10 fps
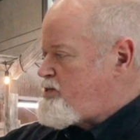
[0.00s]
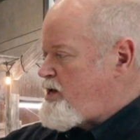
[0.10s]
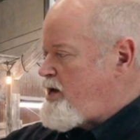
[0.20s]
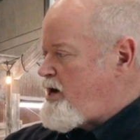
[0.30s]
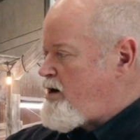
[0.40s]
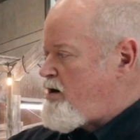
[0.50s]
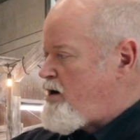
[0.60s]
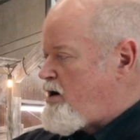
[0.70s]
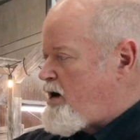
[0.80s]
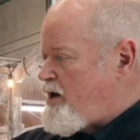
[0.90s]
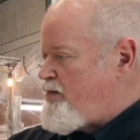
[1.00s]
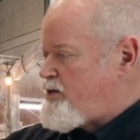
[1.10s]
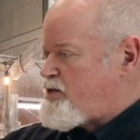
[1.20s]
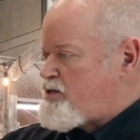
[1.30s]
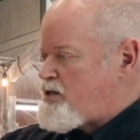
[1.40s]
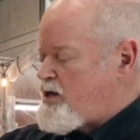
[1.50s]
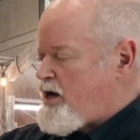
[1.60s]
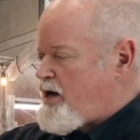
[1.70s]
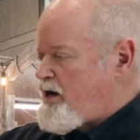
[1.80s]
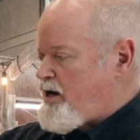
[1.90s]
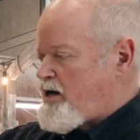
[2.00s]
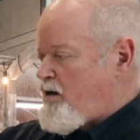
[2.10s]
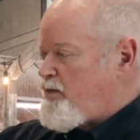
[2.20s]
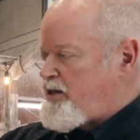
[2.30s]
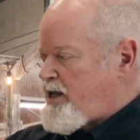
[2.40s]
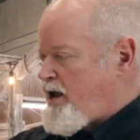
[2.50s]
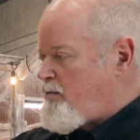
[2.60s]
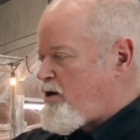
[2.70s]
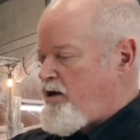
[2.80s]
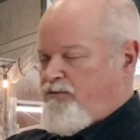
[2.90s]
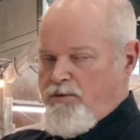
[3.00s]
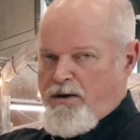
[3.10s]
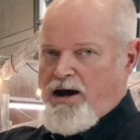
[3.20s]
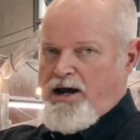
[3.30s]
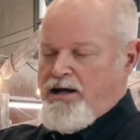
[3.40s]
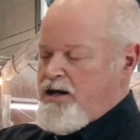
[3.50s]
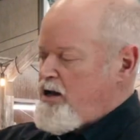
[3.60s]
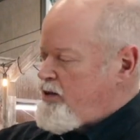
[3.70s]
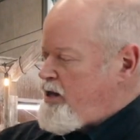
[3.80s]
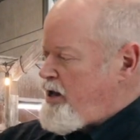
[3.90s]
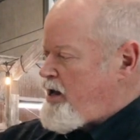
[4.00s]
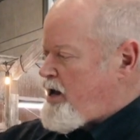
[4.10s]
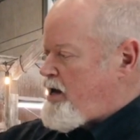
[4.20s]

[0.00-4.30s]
see here, this is going to come with the camera if you buy the